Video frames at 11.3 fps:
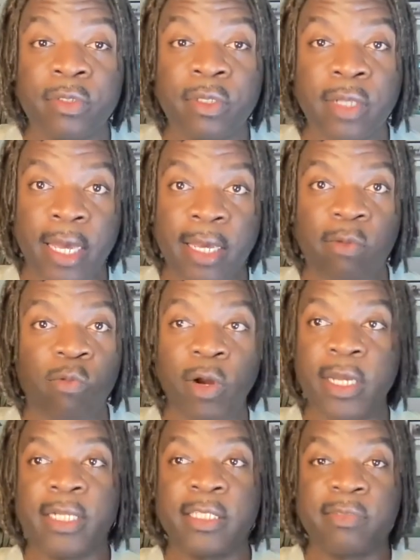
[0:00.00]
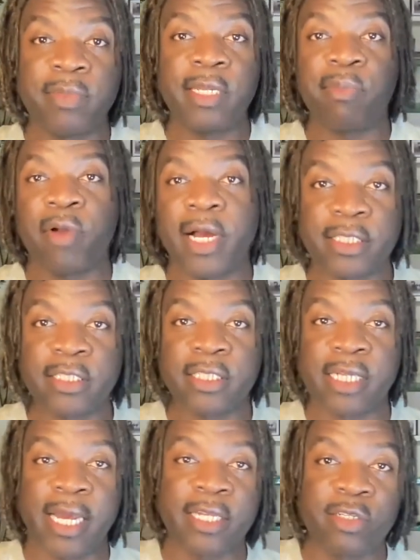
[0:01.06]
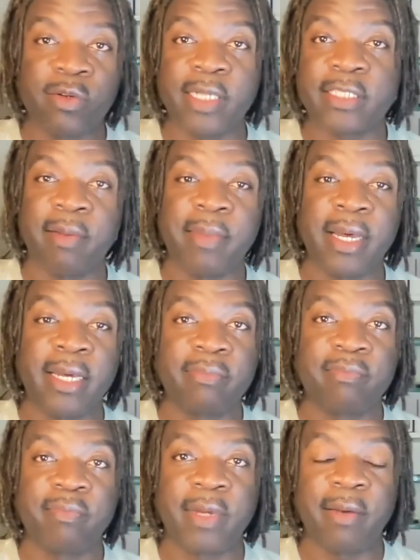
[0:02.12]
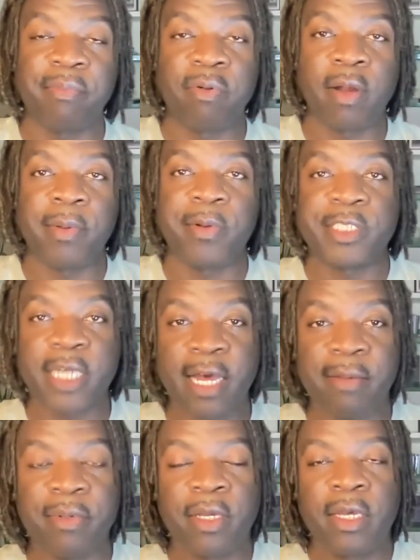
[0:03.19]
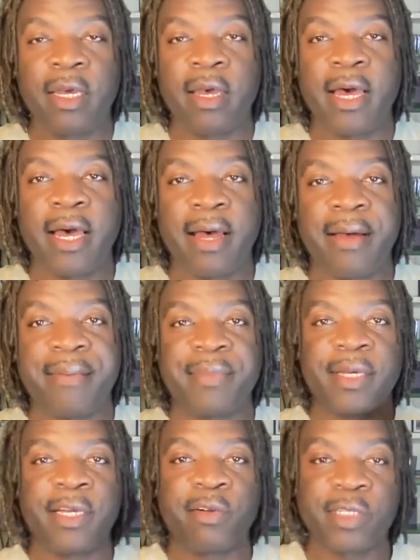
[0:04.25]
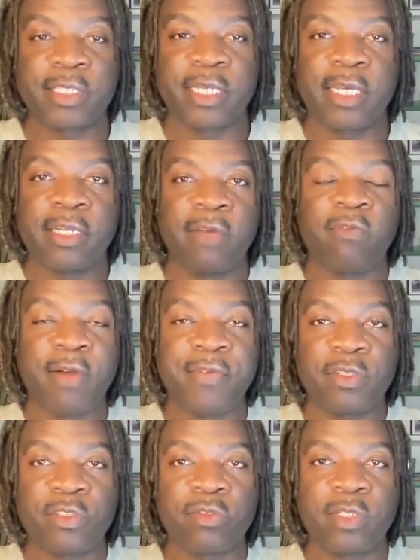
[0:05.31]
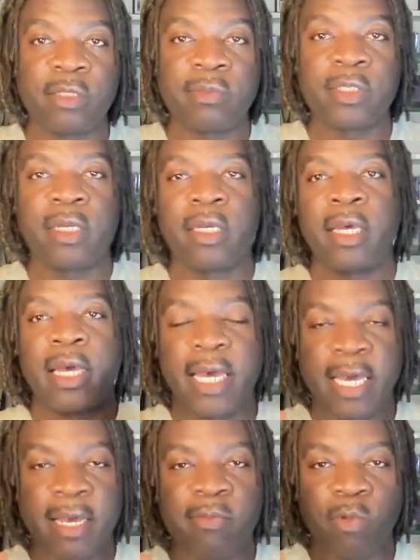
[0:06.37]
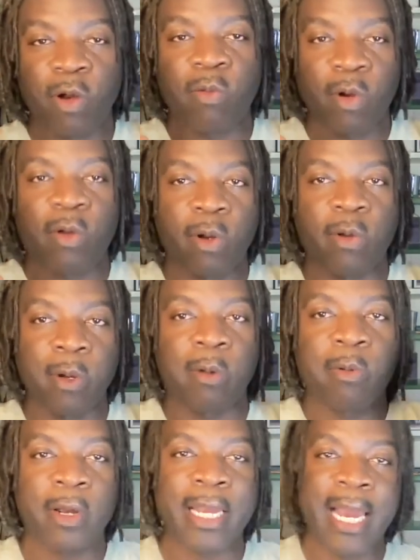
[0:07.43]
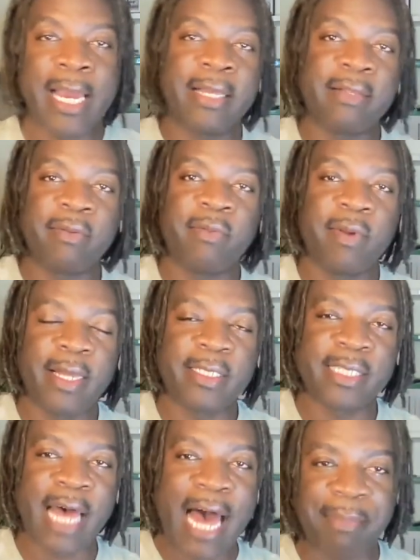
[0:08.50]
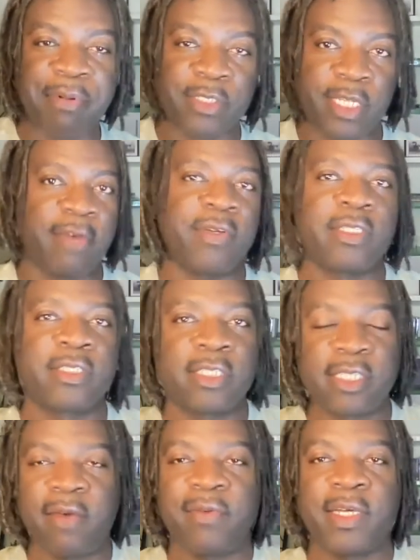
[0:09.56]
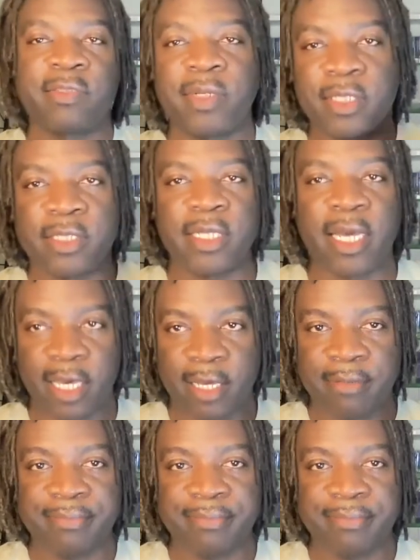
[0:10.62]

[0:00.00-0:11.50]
like working these mini projects that I can do outside my primary job, increasing revenue streams, and work, and hyper savings. So saving as much as I can.